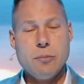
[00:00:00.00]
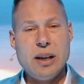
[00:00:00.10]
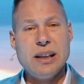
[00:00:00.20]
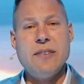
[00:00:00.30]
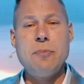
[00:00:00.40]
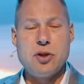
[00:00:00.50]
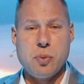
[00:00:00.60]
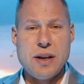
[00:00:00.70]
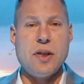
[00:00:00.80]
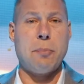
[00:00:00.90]
We live
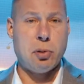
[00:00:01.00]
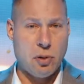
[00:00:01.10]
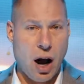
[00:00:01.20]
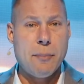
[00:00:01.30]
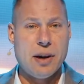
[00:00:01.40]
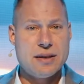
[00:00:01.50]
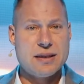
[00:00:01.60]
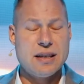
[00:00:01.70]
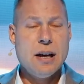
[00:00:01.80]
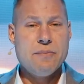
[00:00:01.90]
between the
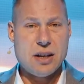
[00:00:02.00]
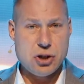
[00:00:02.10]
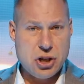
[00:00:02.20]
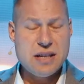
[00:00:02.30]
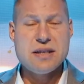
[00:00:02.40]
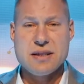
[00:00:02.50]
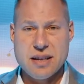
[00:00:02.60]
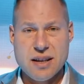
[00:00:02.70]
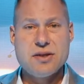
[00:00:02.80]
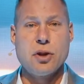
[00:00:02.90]
promise that Jesus
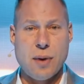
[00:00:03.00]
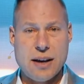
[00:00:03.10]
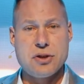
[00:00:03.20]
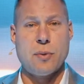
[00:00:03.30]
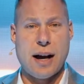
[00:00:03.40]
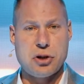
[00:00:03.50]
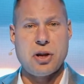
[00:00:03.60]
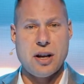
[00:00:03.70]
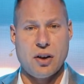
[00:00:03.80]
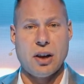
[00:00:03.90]
is the
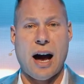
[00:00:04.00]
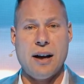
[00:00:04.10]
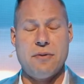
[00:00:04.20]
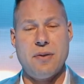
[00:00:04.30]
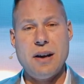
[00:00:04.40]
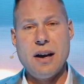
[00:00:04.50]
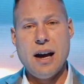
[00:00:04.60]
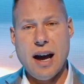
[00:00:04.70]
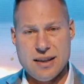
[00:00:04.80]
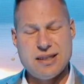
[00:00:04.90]
resurrection and the life
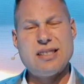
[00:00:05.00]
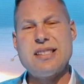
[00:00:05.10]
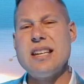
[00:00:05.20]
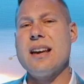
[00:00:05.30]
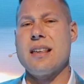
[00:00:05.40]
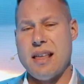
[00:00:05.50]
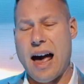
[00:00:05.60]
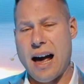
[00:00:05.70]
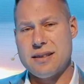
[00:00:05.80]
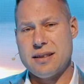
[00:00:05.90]
and seeing
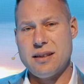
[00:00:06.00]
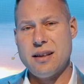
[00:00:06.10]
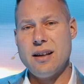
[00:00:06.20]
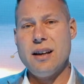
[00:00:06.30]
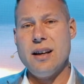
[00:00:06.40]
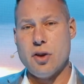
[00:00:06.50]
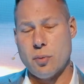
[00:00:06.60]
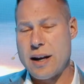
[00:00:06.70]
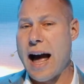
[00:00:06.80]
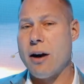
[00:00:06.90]
that in the
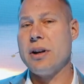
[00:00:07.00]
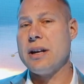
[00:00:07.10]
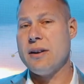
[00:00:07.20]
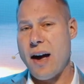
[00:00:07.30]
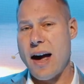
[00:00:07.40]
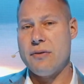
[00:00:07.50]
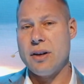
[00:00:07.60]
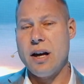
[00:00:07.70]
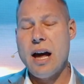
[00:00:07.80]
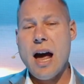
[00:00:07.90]
reality of
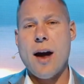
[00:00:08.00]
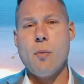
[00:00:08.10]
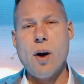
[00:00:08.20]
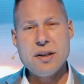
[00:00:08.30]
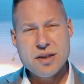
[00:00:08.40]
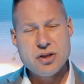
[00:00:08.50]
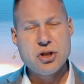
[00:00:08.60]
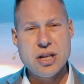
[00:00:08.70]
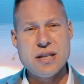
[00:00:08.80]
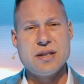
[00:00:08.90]
heaven. And what does
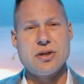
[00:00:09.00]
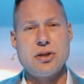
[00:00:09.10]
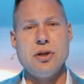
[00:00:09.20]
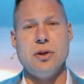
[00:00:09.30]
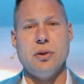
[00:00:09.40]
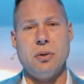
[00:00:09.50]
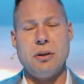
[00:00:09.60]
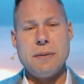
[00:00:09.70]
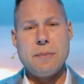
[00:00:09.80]
Jesus do